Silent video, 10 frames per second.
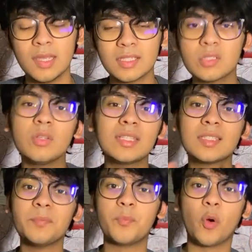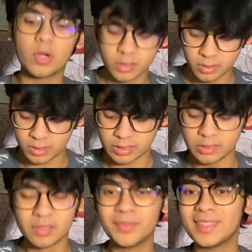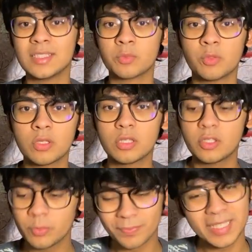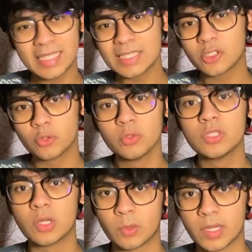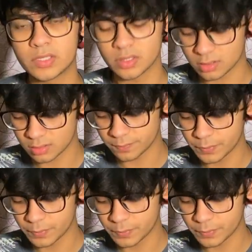So it's important here with this book to pick and choose your questions.